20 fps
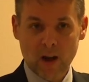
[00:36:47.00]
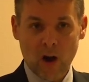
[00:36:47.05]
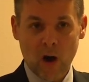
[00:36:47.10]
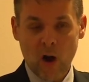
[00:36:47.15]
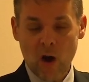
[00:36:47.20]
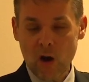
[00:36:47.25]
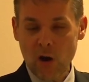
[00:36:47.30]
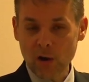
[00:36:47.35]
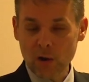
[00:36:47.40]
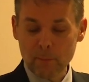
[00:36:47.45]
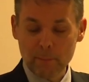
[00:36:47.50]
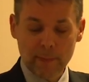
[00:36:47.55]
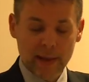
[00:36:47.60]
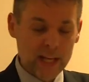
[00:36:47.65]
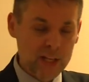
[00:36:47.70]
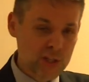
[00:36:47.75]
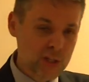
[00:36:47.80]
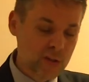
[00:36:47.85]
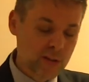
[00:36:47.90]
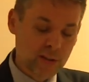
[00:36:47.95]
all
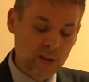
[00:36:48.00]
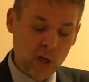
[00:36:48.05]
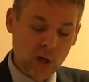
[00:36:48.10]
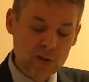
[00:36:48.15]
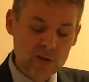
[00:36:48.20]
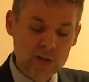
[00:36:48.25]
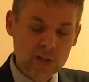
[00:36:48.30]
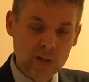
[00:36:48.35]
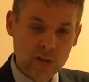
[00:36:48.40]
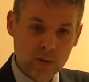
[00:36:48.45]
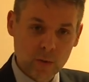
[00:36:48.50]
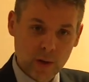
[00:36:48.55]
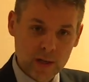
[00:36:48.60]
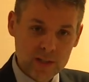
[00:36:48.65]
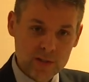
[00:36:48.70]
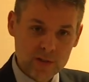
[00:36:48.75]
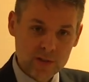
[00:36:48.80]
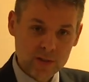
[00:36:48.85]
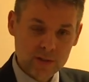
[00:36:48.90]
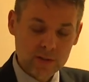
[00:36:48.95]
major theological
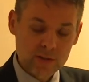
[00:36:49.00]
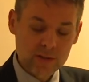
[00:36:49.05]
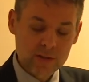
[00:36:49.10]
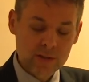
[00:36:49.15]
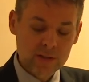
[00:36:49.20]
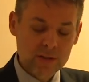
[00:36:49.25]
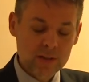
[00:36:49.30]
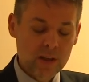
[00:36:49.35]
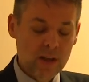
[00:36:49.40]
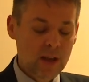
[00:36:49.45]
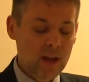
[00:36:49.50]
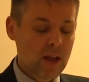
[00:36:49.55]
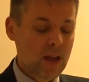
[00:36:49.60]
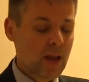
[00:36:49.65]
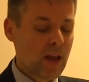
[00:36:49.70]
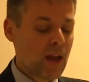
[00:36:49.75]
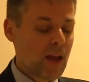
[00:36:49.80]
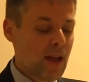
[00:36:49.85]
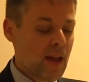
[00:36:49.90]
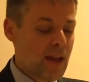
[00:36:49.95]
questions,
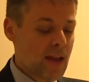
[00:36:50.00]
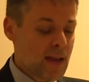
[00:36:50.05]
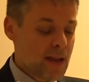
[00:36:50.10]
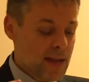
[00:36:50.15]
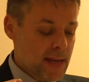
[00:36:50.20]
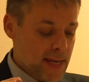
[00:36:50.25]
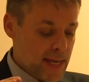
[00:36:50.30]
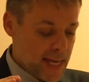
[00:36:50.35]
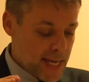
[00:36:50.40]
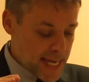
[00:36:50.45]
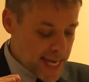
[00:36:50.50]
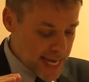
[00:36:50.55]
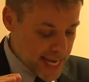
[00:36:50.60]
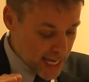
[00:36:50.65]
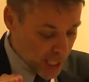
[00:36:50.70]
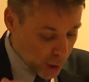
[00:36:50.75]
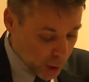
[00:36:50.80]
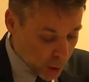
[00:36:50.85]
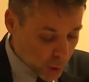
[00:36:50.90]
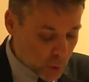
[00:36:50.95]

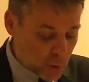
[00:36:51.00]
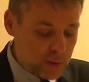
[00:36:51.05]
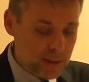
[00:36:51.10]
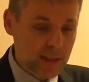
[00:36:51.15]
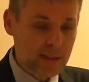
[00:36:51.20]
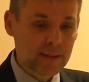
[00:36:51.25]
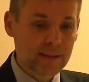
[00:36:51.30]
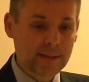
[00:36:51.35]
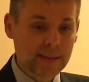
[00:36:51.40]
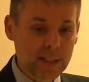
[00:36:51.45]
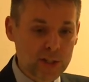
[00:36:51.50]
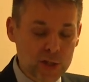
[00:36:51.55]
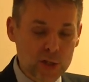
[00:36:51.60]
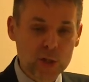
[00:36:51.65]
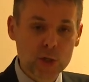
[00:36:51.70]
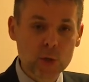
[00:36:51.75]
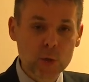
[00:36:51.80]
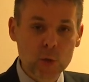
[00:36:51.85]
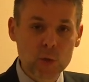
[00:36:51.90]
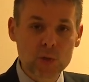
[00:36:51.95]
included the
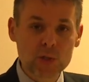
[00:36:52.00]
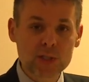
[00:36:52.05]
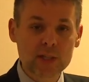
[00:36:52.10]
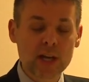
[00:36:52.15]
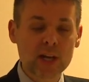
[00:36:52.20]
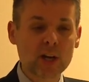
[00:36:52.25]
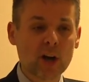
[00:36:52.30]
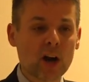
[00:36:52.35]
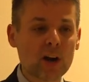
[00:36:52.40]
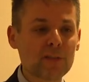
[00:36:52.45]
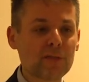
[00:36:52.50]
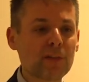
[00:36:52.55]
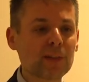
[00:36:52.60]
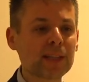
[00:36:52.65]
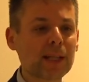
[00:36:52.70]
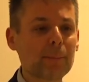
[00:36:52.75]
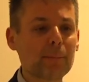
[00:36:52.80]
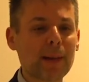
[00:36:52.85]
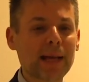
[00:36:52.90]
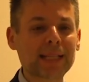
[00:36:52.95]
Jews, there are
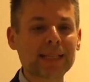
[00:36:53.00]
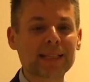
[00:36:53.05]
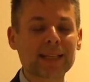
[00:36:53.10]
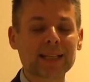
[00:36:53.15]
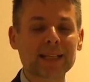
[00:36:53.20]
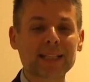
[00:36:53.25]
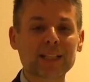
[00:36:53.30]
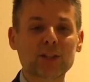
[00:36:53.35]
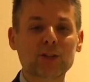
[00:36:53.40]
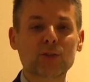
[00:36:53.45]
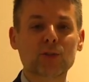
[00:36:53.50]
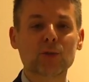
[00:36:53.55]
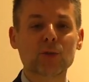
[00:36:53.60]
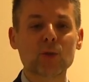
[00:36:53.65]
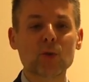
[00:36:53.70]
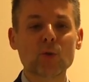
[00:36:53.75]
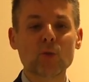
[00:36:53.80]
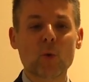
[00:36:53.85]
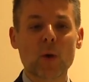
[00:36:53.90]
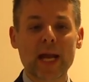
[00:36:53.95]
fundamentally
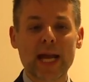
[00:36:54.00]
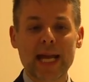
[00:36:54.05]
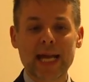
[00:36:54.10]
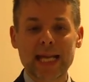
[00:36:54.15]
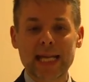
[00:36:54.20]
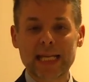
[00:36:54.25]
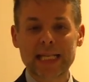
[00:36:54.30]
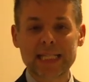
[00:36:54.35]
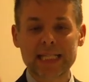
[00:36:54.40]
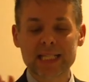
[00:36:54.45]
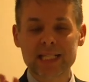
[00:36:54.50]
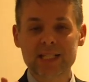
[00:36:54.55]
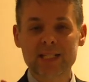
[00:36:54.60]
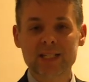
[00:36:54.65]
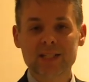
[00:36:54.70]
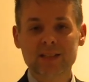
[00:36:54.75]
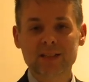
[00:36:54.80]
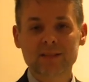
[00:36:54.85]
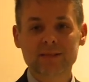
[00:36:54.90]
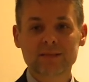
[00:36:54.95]
two
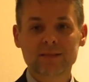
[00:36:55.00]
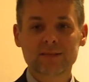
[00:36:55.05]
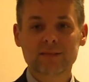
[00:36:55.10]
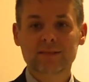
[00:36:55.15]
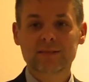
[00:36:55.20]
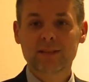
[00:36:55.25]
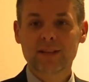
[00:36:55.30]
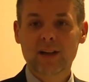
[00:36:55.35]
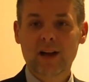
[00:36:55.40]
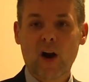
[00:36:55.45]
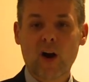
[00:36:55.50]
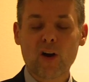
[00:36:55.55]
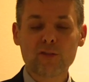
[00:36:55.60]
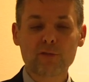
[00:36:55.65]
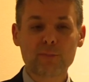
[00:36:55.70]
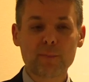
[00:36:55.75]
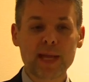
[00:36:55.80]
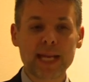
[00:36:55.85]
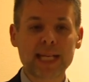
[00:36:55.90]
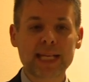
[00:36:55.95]
ways
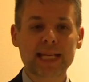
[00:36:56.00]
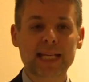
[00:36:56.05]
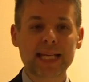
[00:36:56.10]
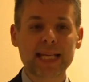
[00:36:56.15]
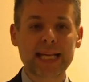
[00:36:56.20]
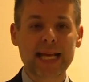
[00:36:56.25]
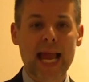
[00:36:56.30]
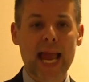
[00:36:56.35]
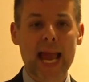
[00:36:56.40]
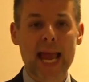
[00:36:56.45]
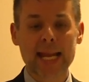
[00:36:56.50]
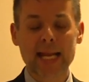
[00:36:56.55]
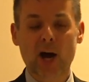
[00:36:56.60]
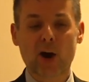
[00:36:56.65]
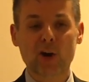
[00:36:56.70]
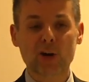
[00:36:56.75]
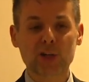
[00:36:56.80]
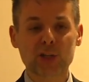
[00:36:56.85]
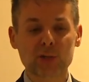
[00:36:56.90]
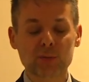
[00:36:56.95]
of making an
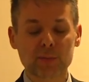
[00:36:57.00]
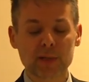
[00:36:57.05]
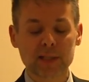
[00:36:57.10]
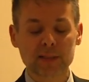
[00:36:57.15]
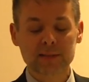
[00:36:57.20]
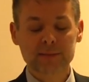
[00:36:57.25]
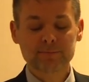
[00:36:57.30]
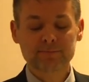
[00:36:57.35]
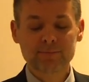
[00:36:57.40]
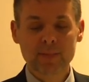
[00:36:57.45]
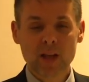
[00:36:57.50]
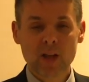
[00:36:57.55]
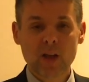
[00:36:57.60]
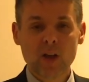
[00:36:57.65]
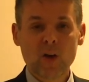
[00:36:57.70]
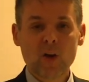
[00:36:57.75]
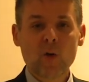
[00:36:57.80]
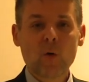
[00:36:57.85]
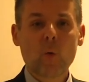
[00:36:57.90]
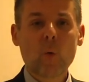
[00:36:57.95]
argument.
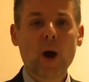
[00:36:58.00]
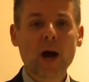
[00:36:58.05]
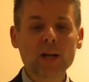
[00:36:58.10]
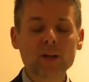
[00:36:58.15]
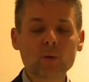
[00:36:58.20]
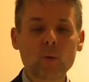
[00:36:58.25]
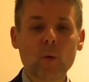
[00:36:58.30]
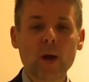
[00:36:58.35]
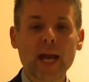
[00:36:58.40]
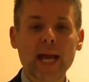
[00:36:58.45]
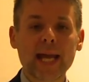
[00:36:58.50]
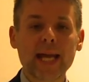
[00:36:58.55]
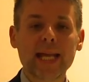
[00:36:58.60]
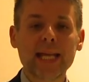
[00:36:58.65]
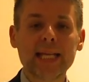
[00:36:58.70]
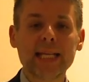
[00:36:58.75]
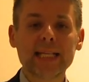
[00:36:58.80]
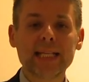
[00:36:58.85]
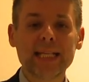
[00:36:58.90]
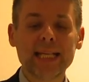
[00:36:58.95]
One
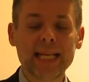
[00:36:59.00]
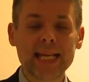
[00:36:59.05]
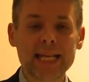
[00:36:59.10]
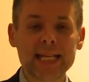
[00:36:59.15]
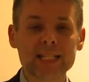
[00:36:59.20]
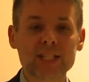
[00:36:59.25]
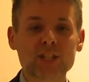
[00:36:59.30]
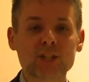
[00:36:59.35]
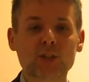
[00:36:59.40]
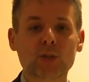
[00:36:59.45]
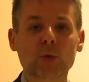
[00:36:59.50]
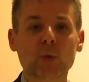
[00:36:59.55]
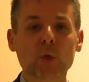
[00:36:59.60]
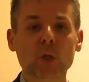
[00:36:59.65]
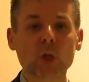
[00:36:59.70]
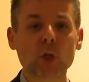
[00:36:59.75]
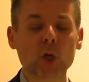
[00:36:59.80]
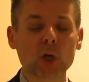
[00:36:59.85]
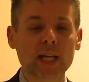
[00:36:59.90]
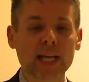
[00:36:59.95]
way is to
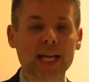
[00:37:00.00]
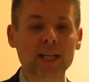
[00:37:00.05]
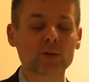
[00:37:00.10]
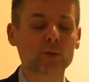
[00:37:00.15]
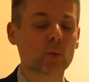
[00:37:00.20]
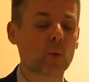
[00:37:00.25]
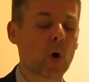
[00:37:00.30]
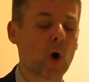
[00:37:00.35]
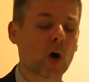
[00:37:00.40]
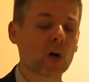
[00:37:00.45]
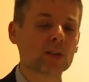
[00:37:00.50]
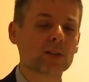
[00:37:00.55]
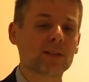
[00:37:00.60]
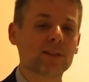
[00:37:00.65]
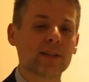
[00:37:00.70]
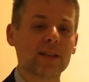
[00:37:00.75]
look at what